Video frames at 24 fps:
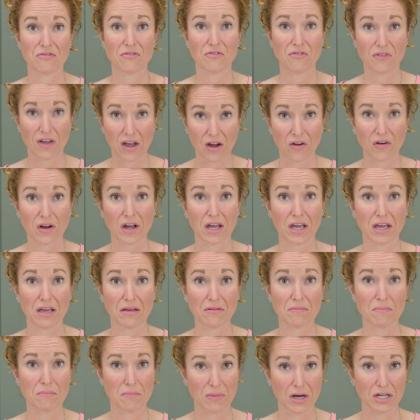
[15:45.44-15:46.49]

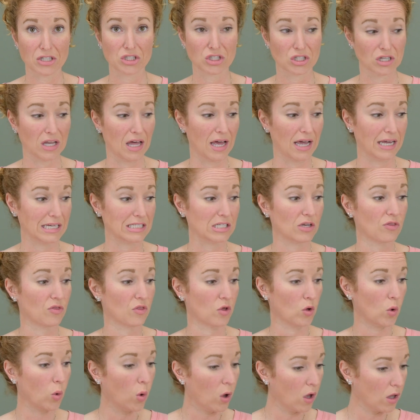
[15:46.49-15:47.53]
Very much liked
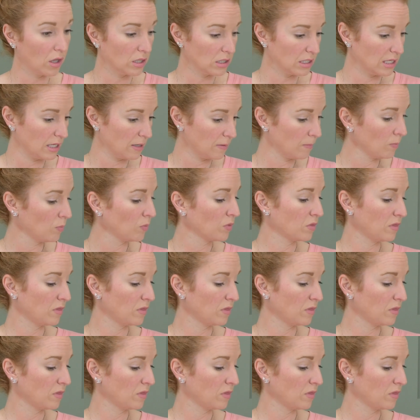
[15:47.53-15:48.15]
the quality,